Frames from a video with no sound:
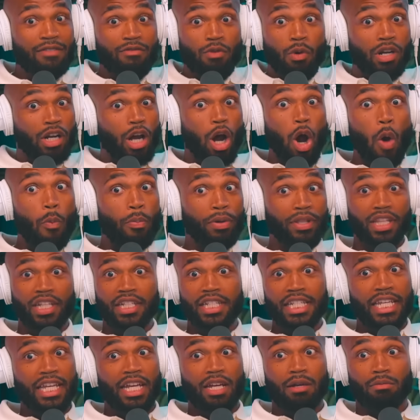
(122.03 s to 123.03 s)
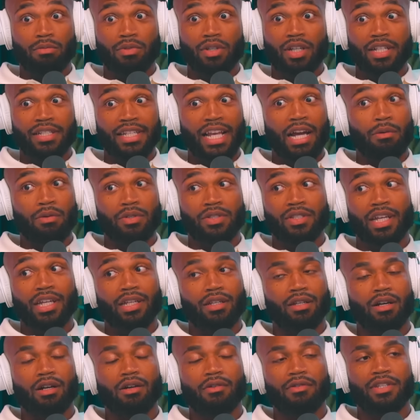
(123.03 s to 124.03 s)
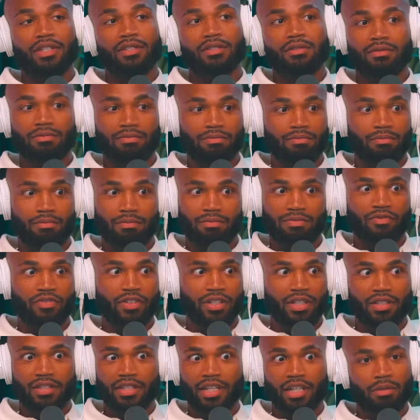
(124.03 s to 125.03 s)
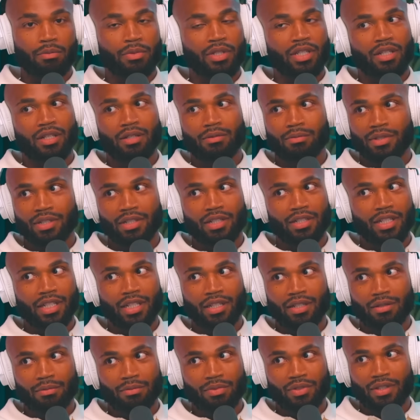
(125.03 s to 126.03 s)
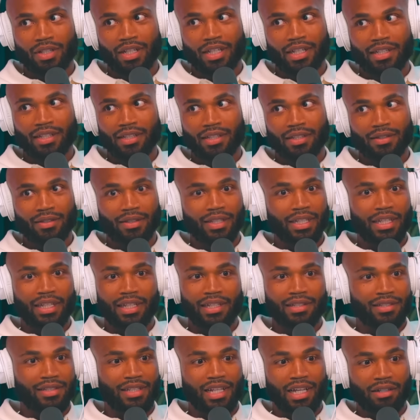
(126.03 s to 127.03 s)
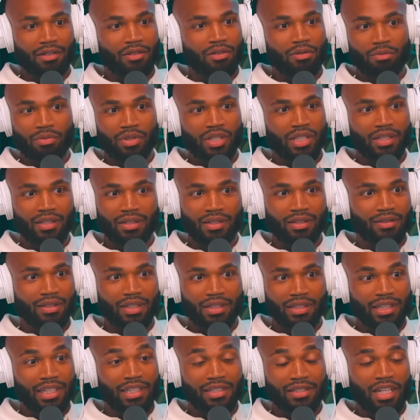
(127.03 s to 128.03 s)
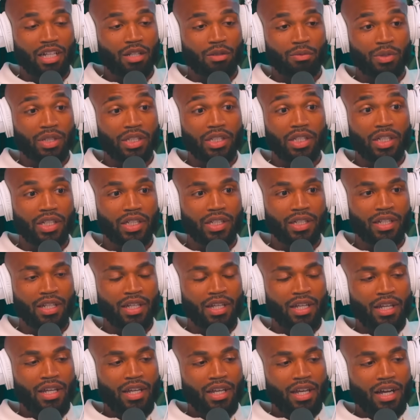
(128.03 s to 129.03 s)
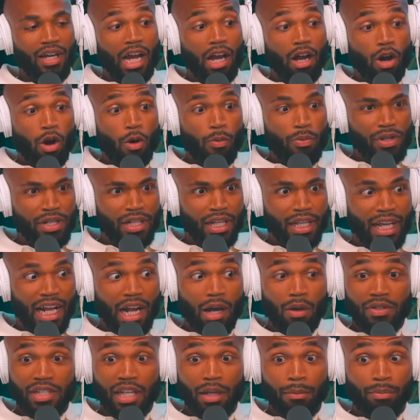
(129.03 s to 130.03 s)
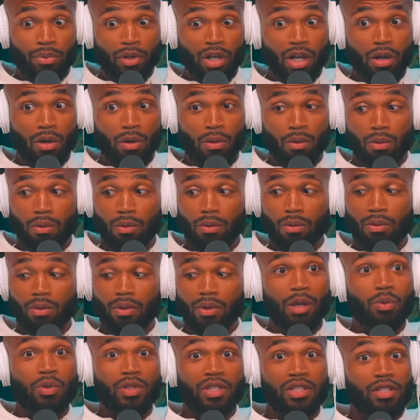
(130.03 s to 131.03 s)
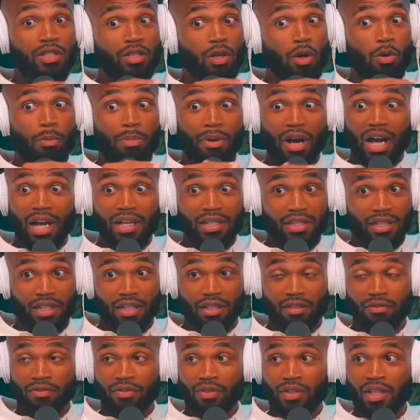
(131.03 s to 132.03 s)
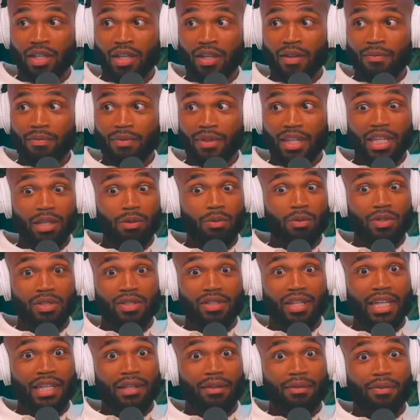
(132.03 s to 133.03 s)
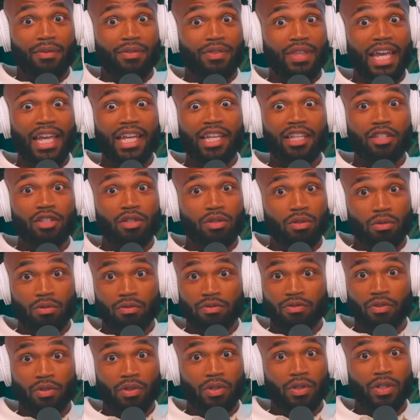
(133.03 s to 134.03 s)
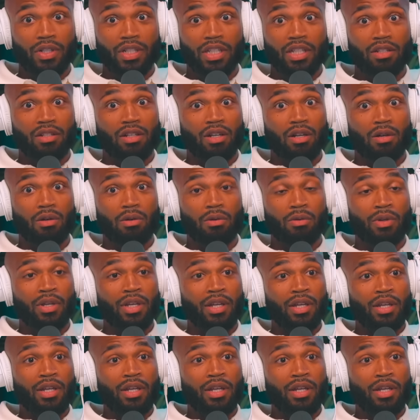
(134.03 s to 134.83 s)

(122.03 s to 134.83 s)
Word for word: didn't even want to open the DM because I was like, oh, he's finna tear me up in mm -hmm. the mm-hmm. DMs. Mm -hmm. Like, it's not gonna be, it's not gonna be good. Mm -hmm. And I opened it. I was like, bro, it was so positive. Mm. He was like, "Thank you for you know."